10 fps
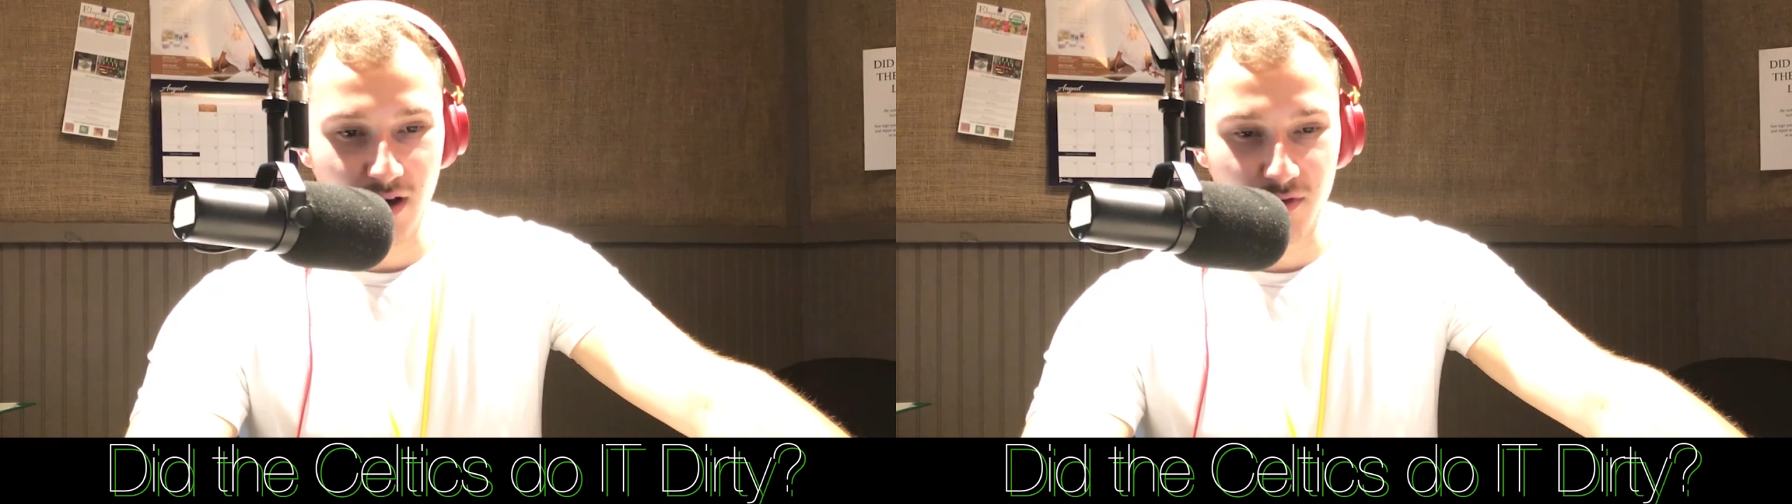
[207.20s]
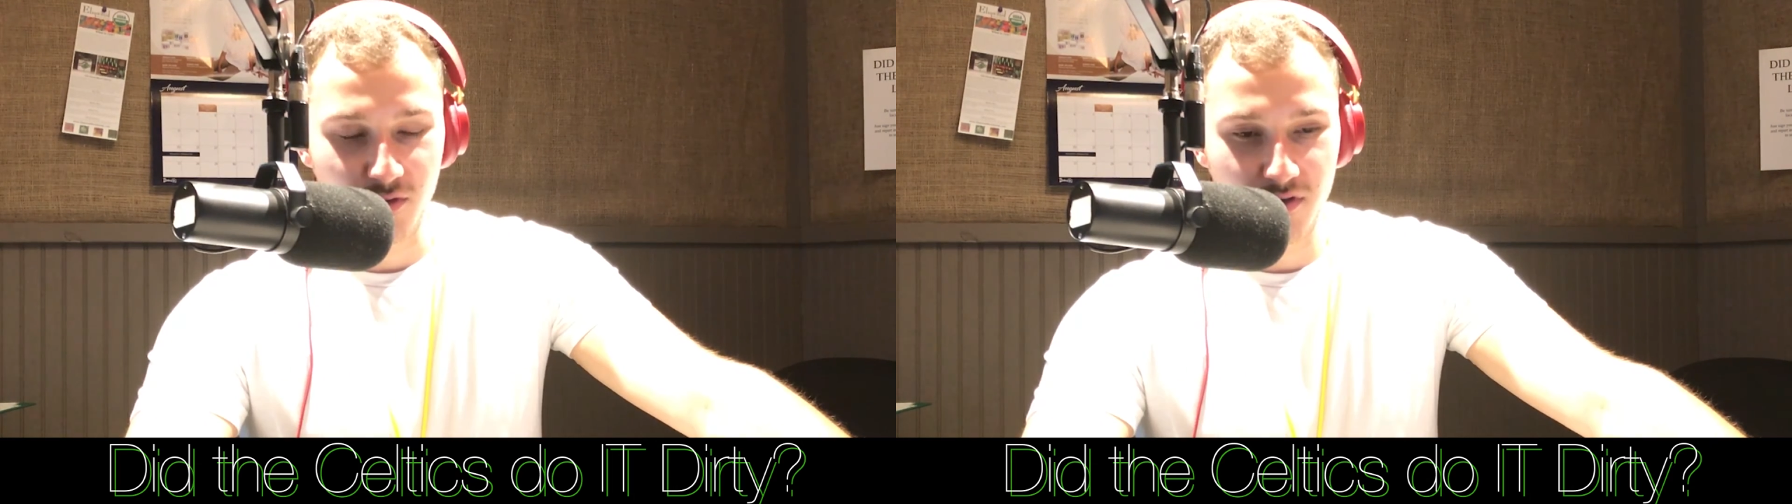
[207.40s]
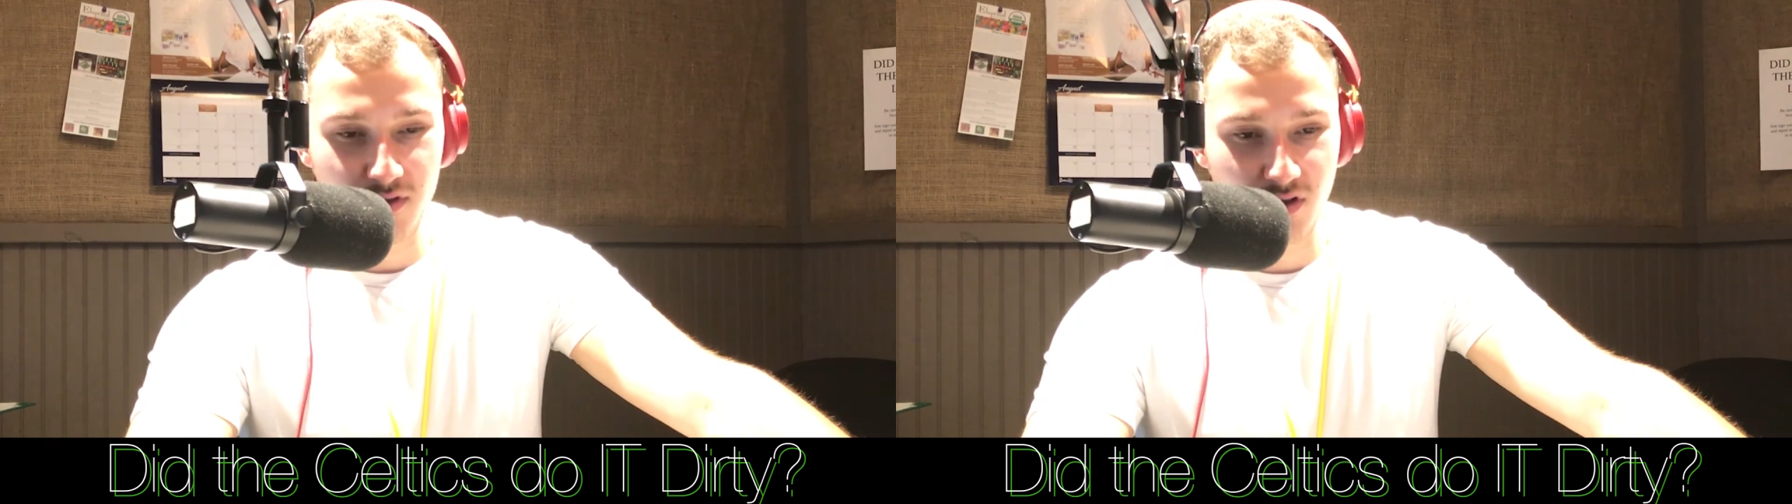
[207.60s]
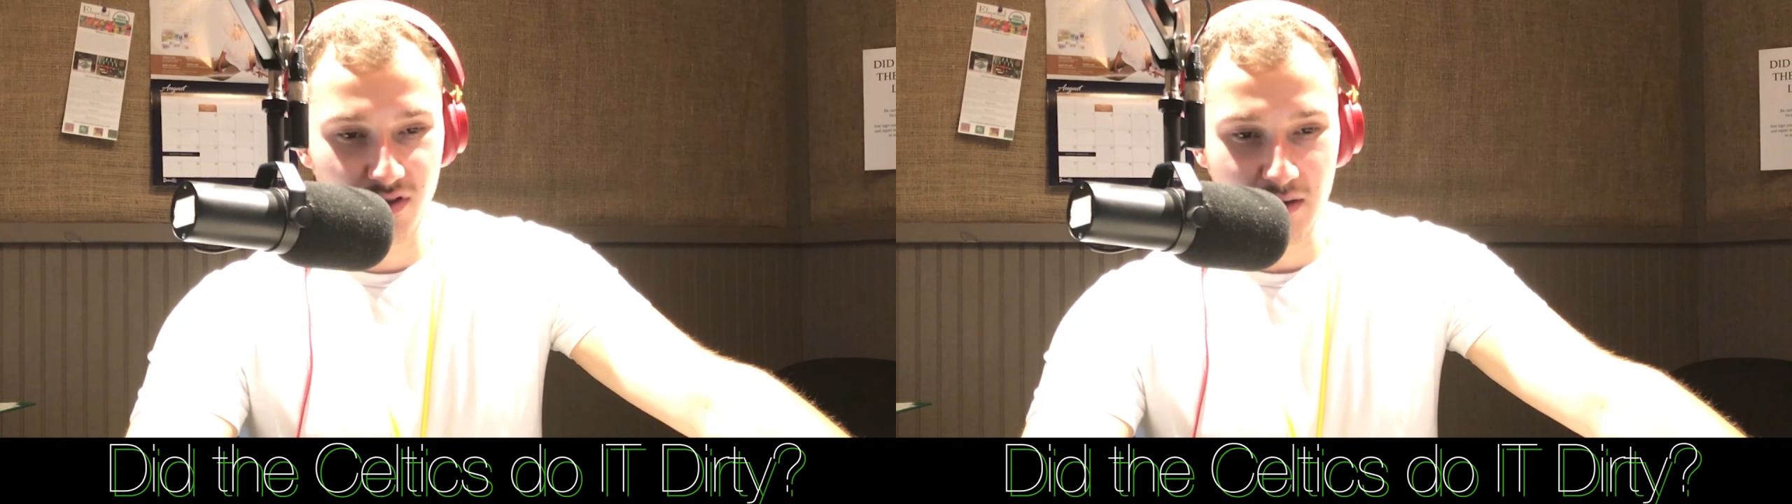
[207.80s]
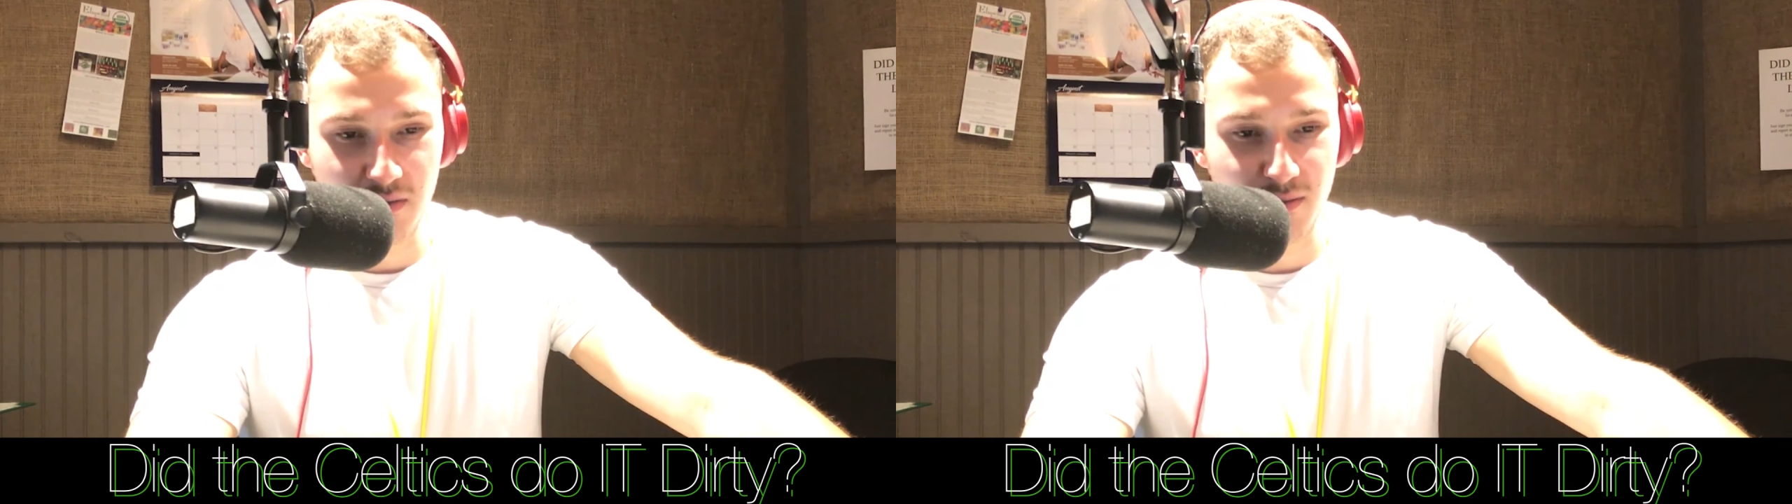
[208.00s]
I was once told
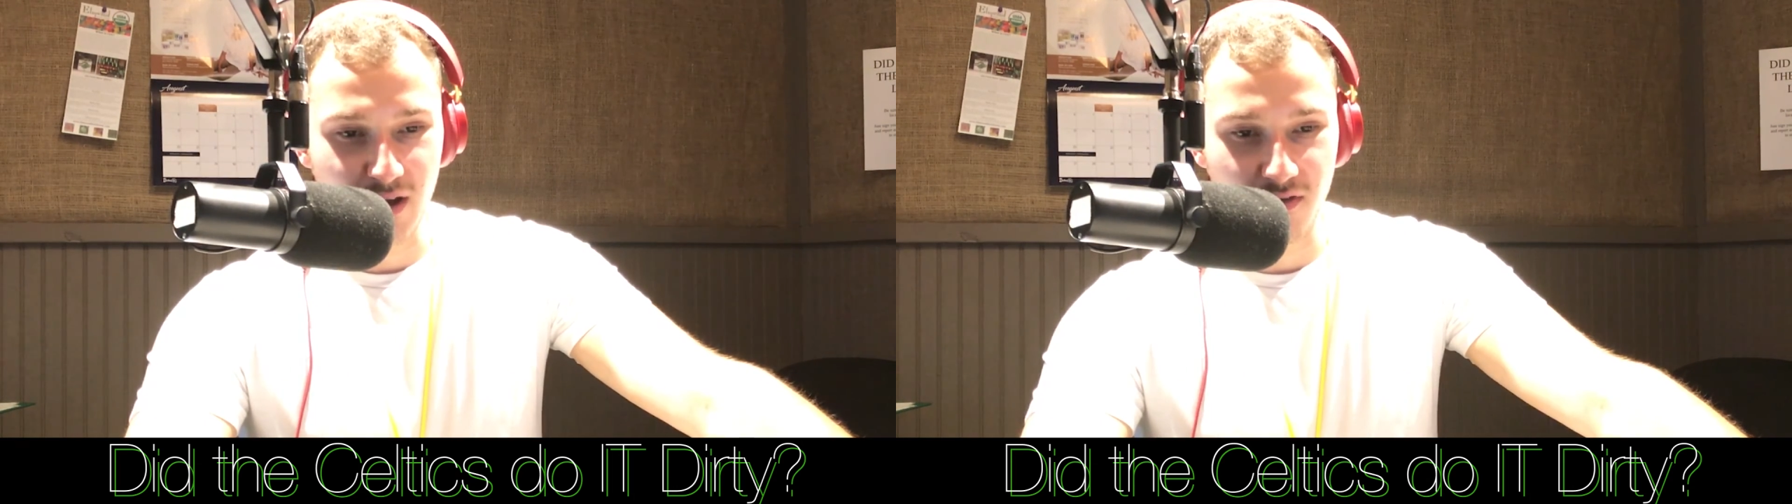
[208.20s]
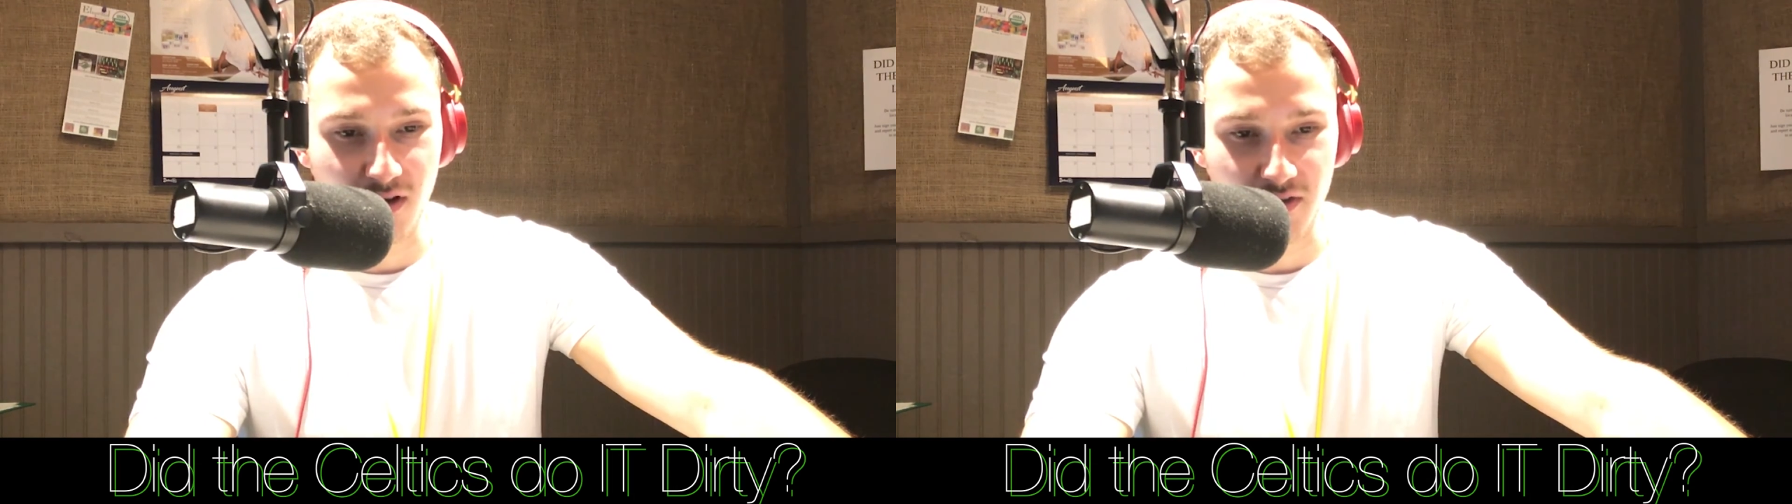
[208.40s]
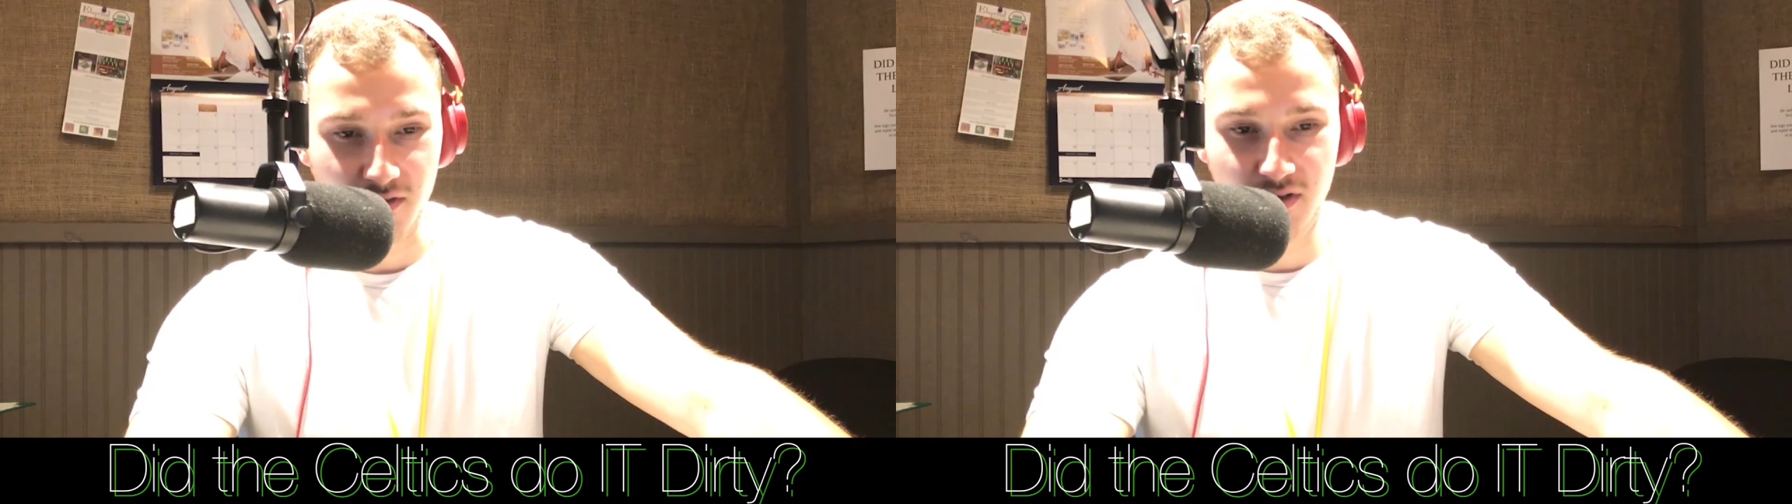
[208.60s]
that by my father.